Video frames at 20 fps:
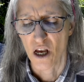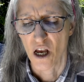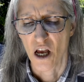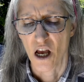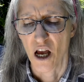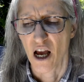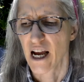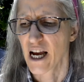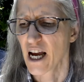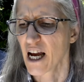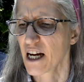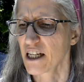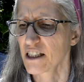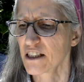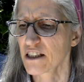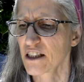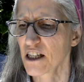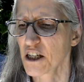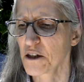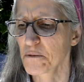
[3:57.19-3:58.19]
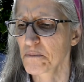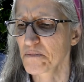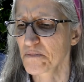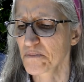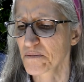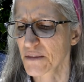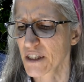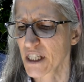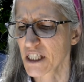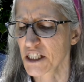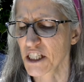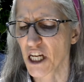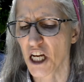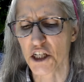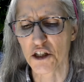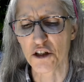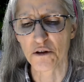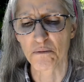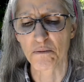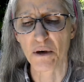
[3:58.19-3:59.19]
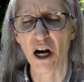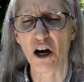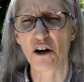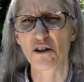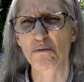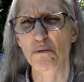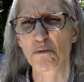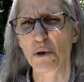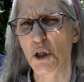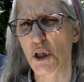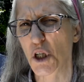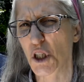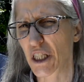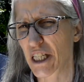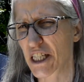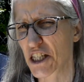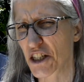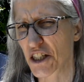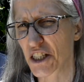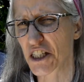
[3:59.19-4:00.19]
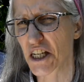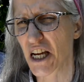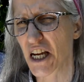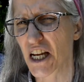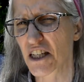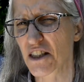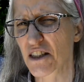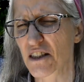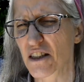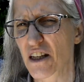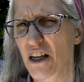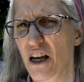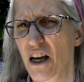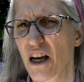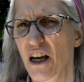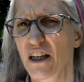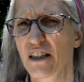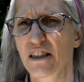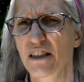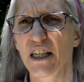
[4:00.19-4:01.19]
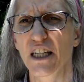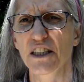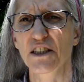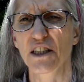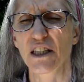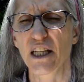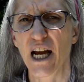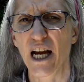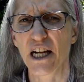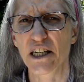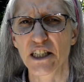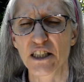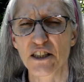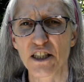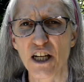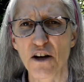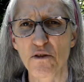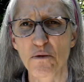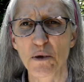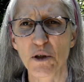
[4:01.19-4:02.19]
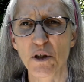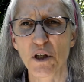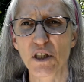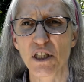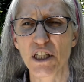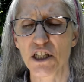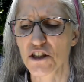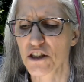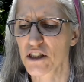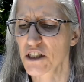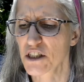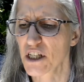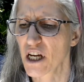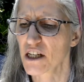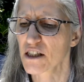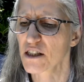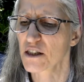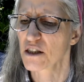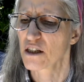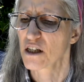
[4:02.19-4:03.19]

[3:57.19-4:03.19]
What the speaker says: And they tell you about percolation tests, that the land needs to have a percolation test.